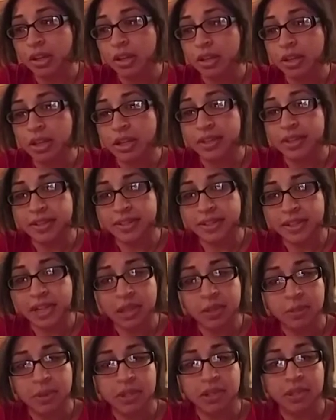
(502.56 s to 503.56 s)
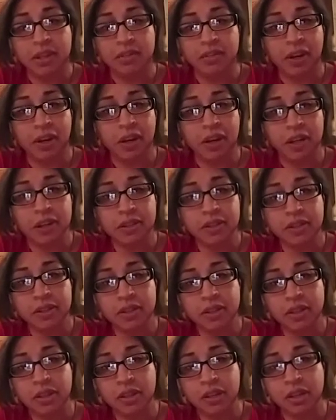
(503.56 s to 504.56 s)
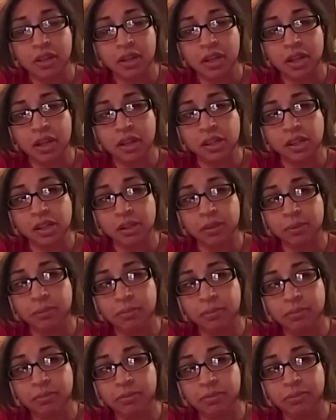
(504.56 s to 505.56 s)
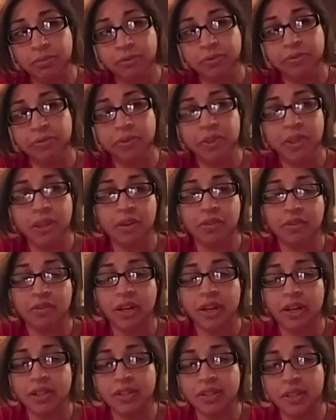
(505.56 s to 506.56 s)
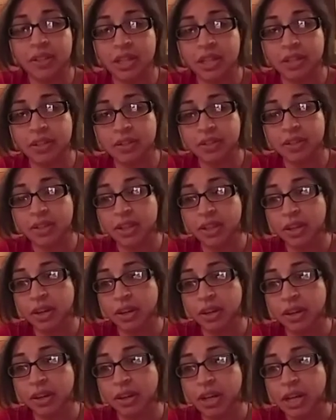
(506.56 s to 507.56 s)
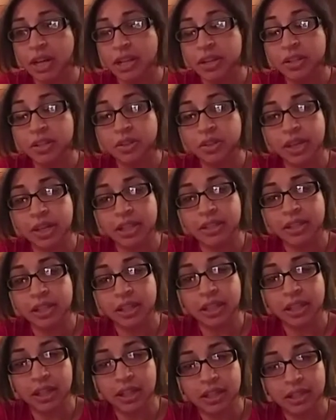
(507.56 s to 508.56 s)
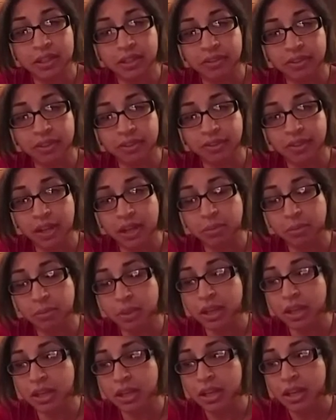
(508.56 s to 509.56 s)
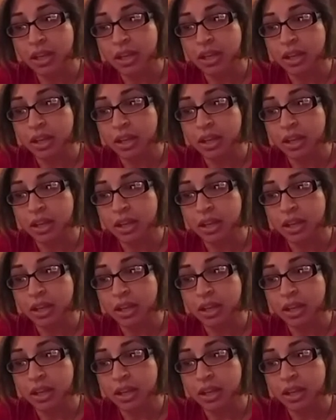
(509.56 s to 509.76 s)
These assessments are various. They're various things. They're strengths and needs of the family.